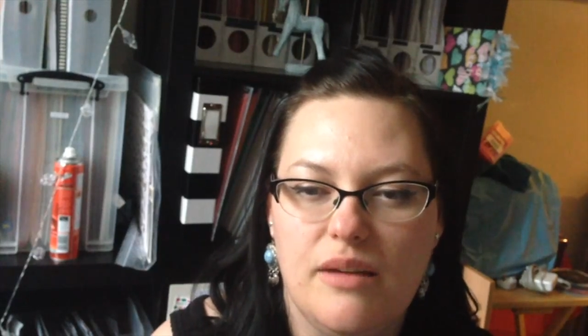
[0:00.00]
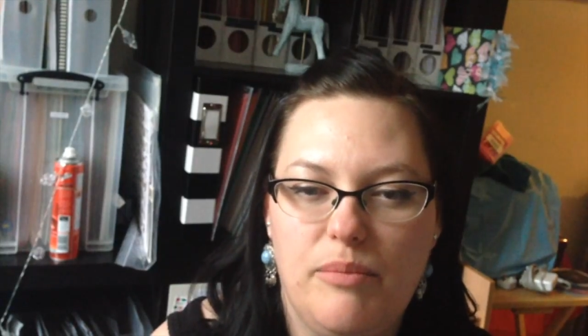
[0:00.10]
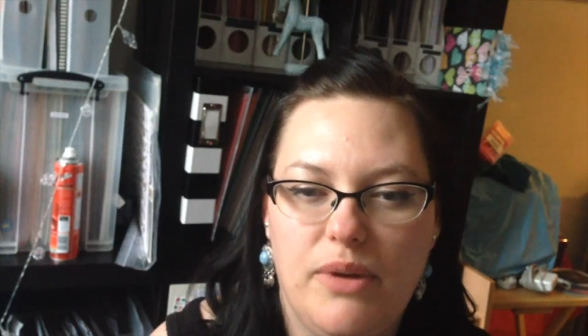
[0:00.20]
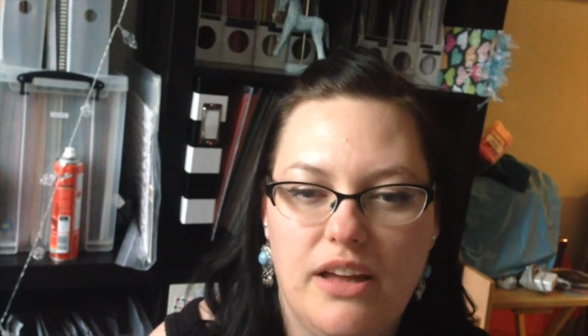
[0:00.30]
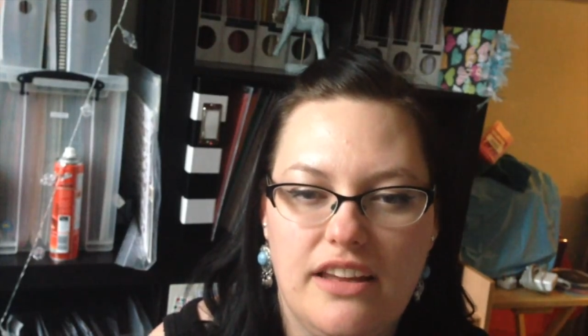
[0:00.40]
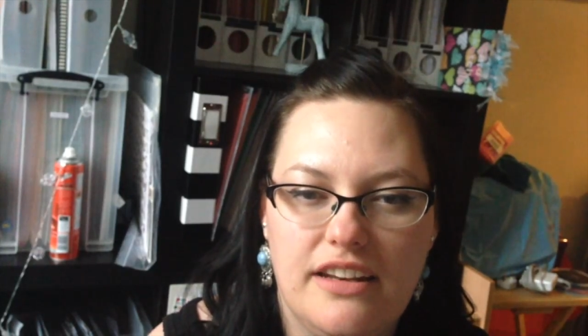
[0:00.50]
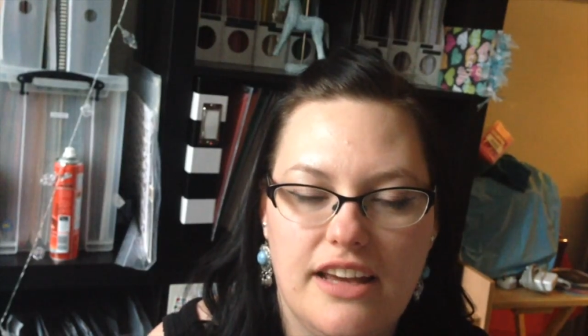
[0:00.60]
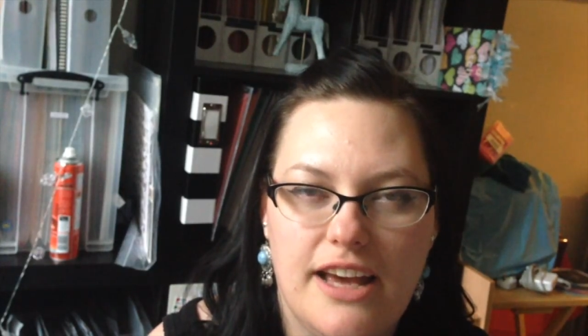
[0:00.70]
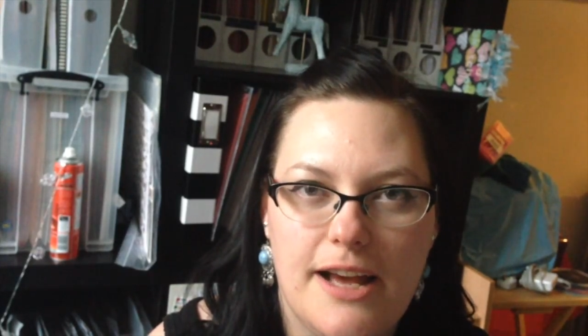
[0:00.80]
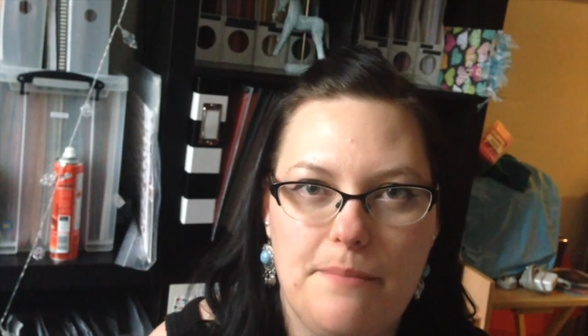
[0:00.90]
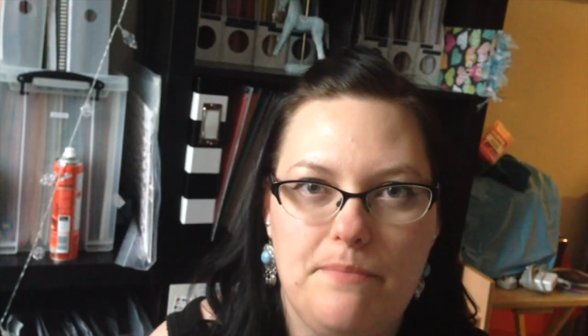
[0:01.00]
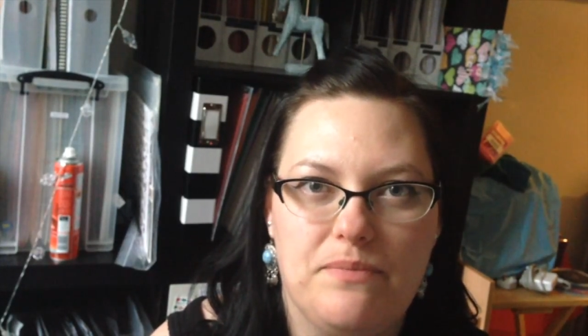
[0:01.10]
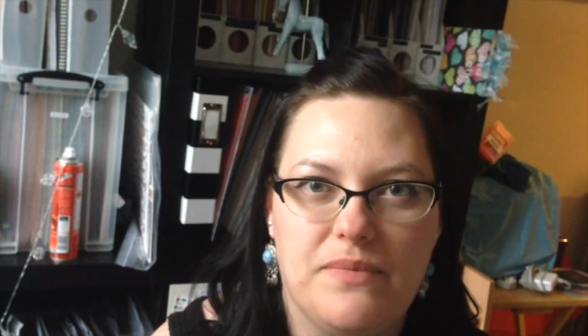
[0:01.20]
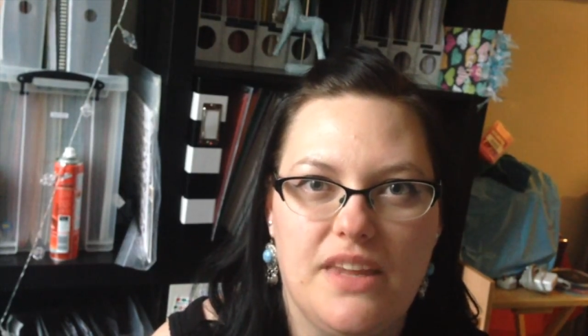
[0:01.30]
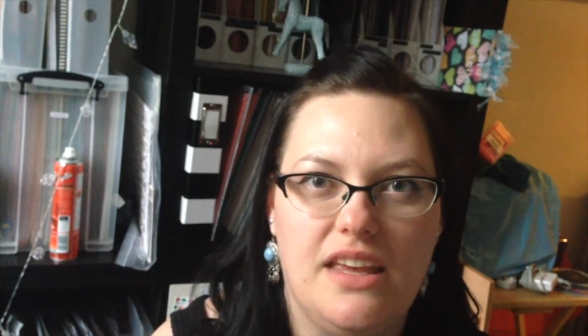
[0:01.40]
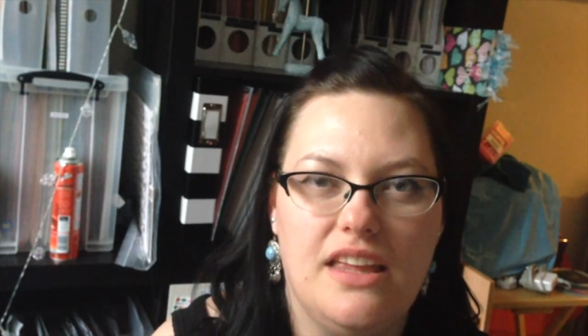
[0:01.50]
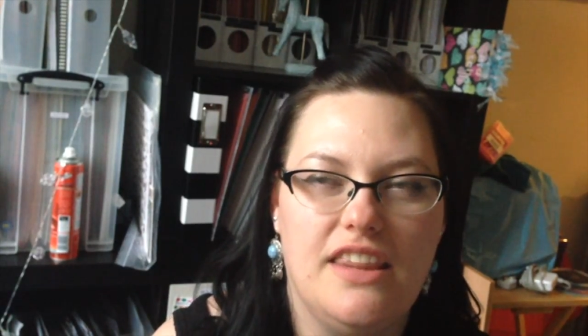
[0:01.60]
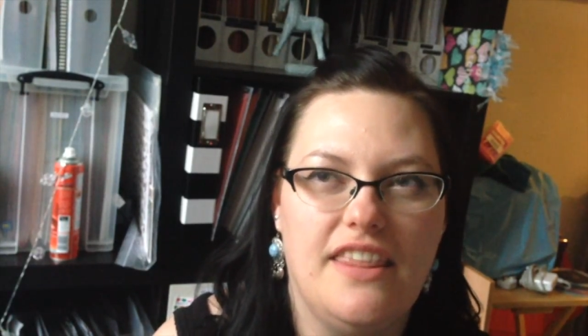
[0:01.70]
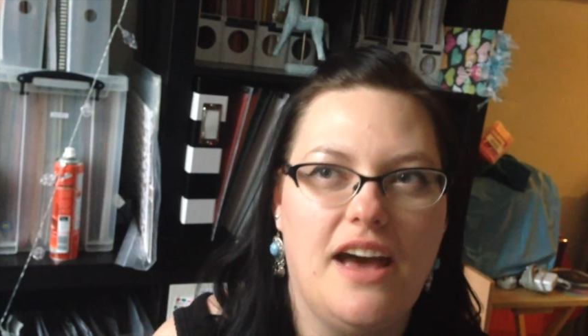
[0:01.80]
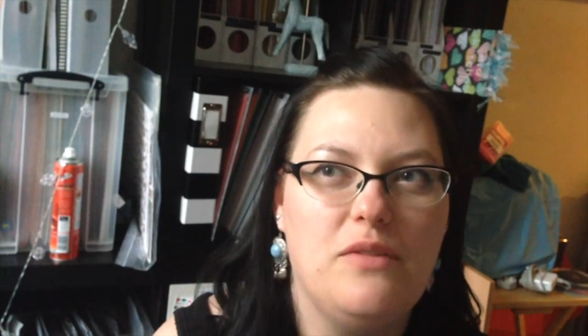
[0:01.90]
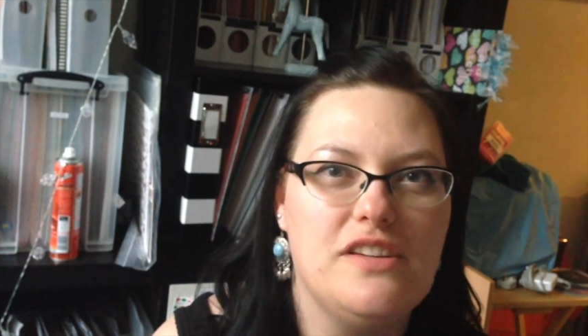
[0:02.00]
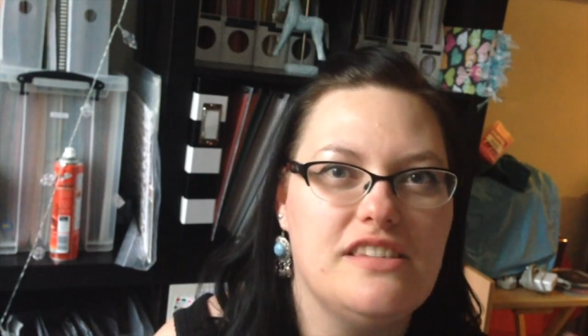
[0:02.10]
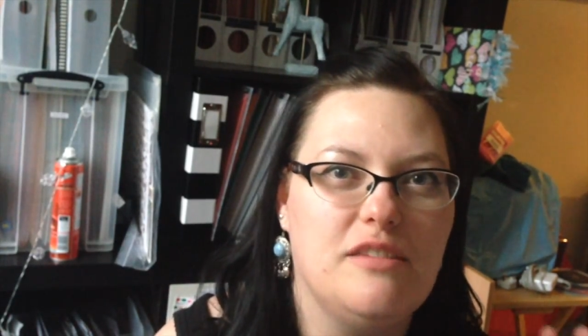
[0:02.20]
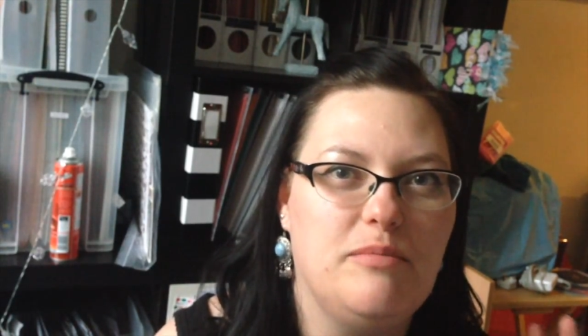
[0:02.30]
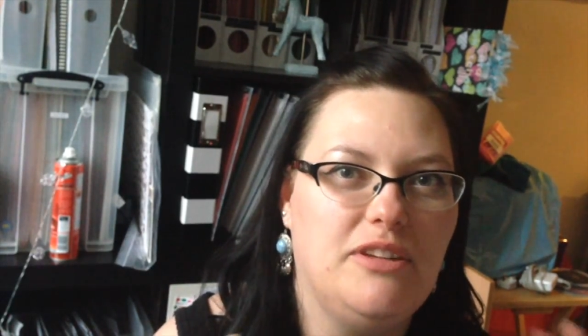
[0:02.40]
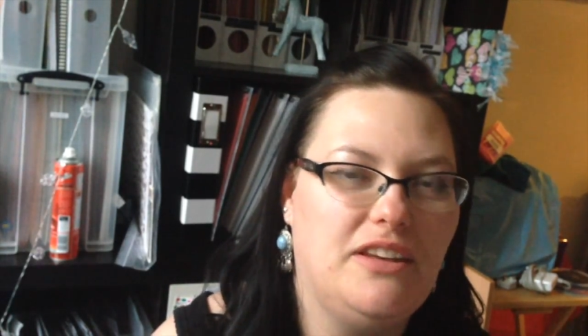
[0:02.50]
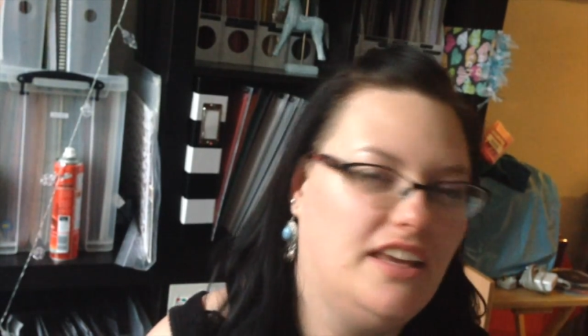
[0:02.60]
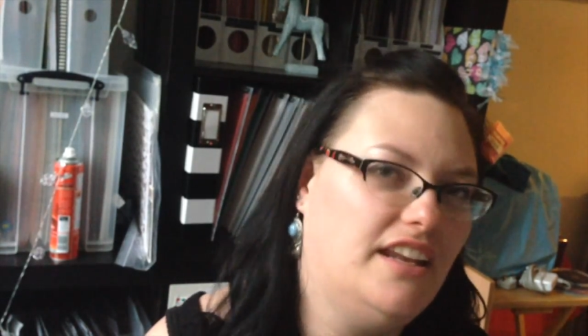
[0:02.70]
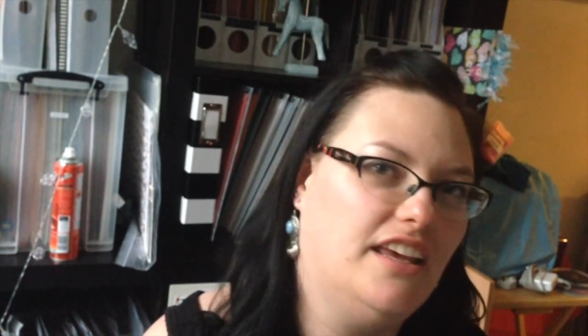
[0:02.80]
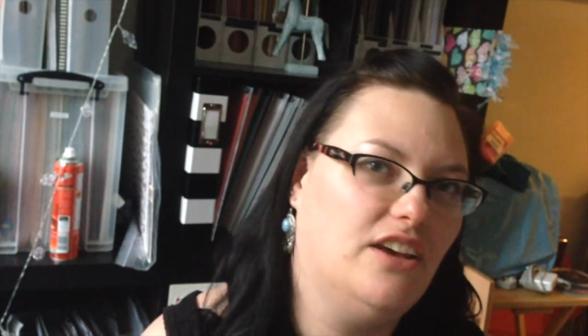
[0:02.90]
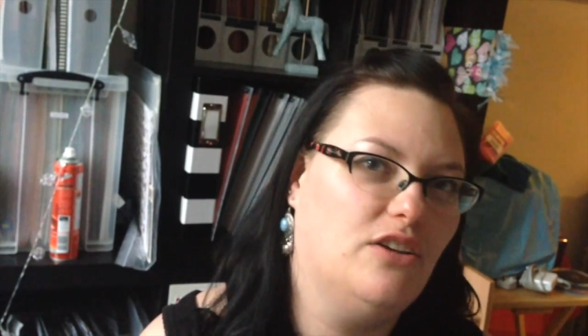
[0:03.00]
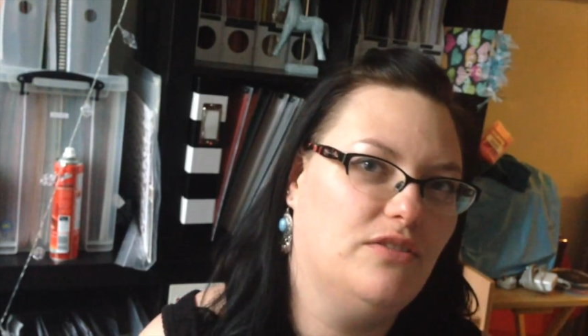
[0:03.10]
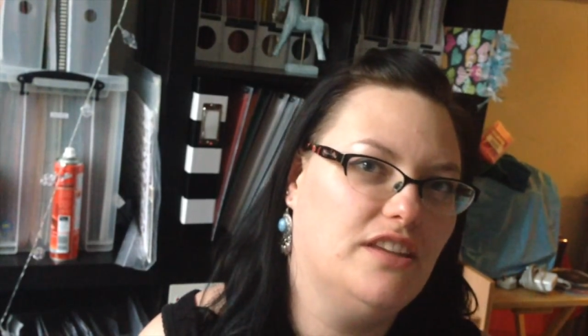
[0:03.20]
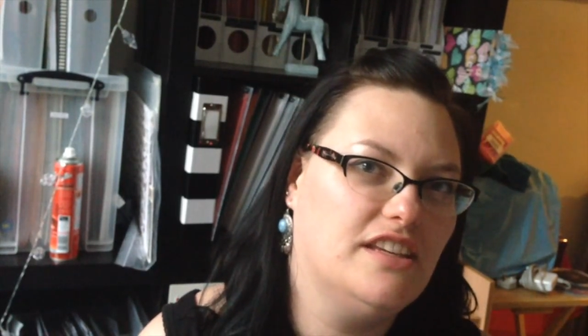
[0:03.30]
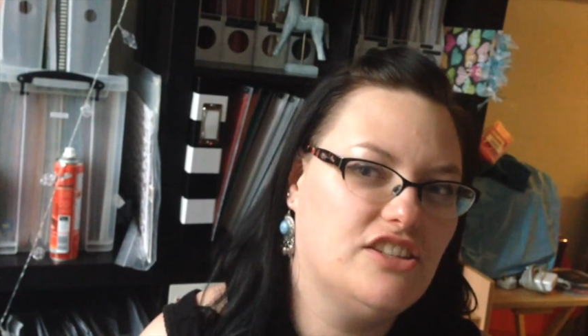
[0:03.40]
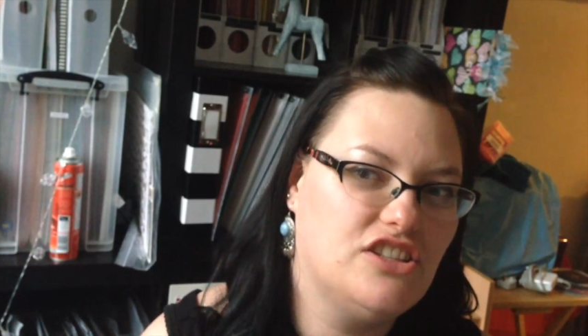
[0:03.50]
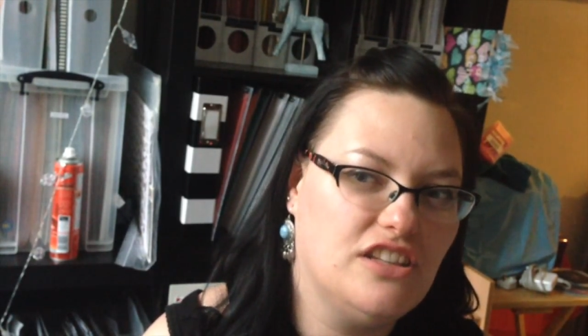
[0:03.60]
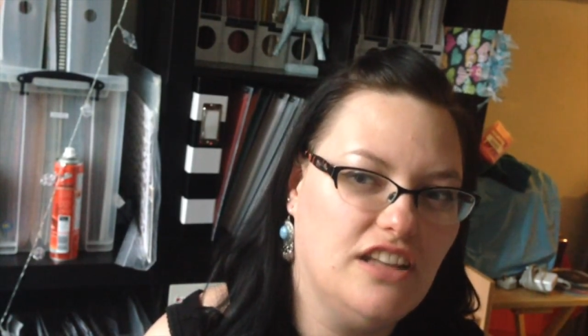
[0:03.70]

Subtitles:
but that was the beginning of this